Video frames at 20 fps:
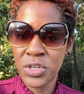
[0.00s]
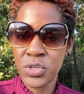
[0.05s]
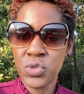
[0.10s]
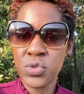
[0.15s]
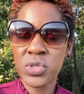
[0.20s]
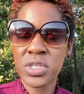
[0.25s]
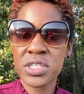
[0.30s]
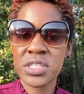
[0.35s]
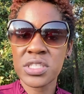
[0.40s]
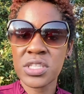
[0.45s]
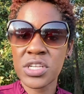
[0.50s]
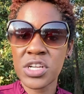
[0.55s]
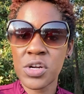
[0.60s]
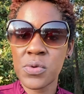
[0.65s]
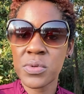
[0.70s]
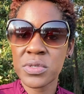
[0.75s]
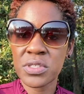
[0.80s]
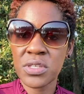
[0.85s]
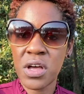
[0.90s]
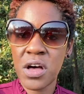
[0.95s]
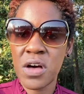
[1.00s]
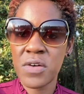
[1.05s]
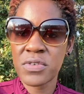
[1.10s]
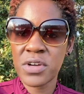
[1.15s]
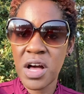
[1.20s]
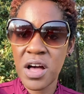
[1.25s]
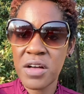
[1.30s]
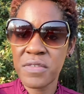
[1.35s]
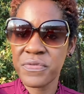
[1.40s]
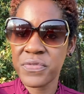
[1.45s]
You can still resolve
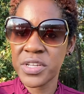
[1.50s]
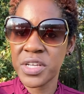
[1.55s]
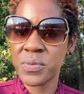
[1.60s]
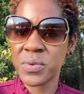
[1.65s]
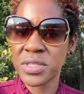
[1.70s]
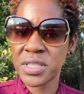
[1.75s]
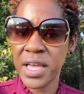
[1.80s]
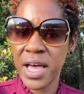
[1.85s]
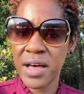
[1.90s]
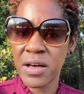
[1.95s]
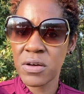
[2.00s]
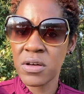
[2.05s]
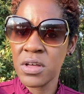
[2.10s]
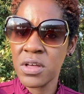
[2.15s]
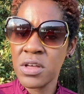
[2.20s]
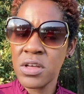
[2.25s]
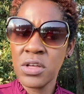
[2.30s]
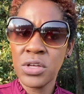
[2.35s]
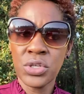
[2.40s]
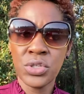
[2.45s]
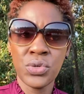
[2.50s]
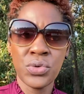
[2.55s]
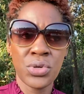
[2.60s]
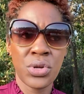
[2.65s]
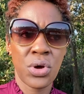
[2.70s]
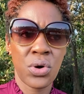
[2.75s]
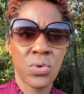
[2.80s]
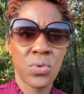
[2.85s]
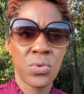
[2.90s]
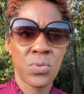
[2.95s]
conflict without
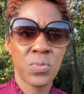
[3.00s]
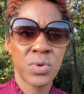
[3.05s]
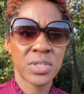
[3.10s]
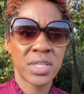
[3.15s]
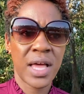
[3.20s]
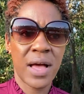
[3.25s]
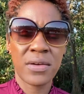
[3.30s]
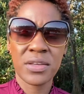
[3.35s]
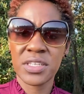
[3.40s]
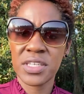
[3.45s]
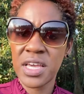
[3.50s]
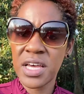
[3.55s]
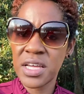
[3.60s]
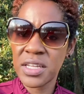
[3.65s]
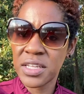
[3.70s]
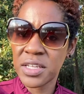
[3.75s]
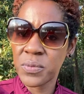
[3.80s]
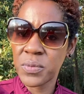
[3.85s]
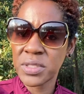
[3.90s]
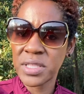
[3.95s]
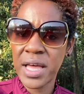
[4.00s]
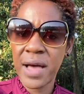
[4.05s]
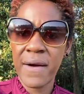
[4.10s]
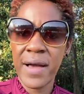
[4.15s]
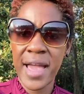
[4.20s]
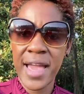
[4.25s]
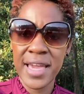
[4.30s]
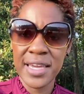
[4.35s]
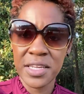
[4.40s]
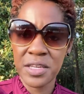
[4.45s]
yelling, without
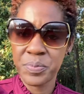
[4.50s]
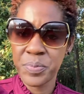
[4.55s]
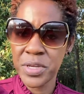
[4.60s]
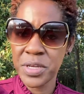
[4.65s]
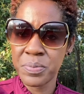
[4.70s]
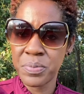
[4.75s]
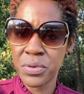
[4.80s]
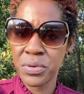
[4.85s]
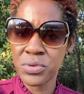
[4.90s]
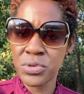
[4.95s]
hating people.